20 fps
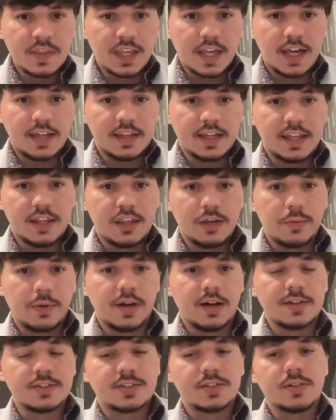And then they were
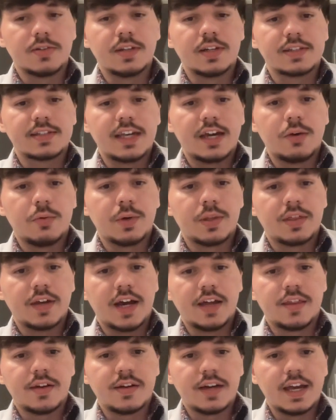also looked at with
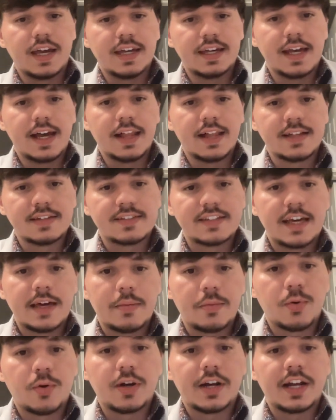either a
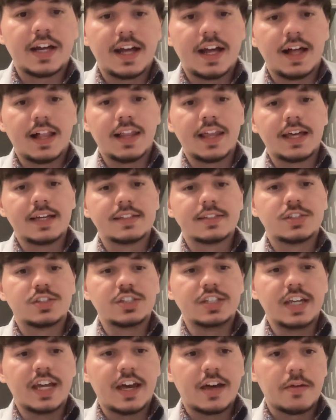LSM or a
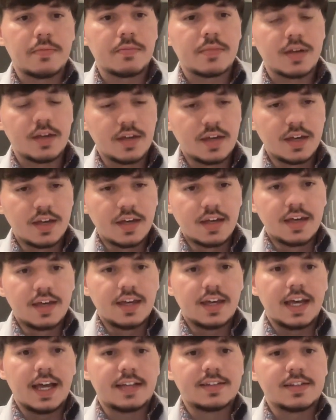LSGM.
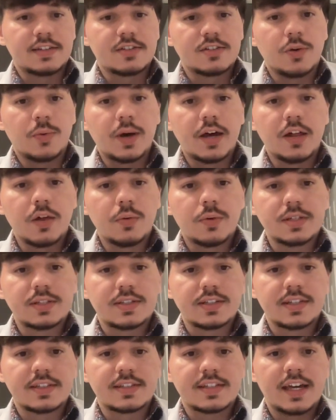SSOL
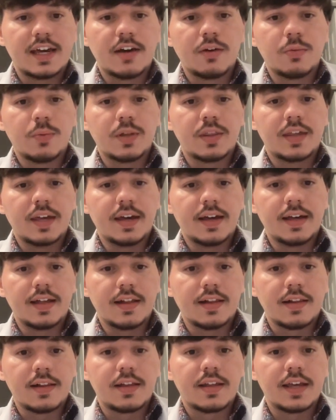was looked at with
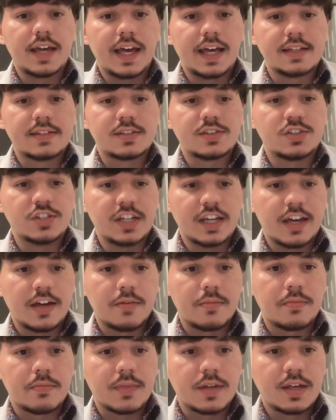a
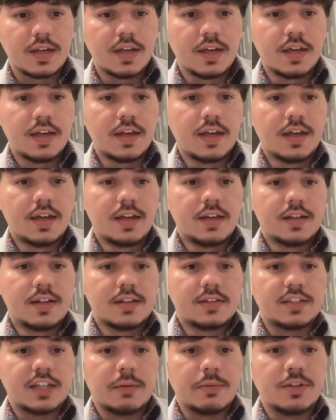LSGM.
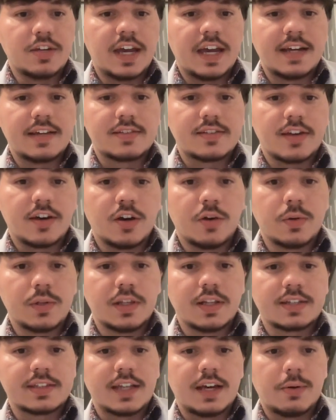WASO was
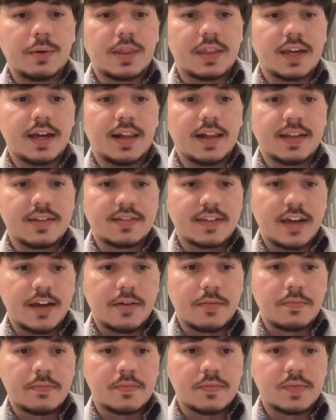looked at with the
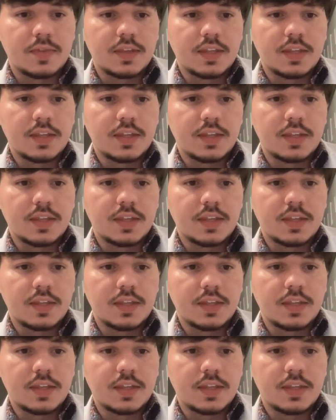LSM.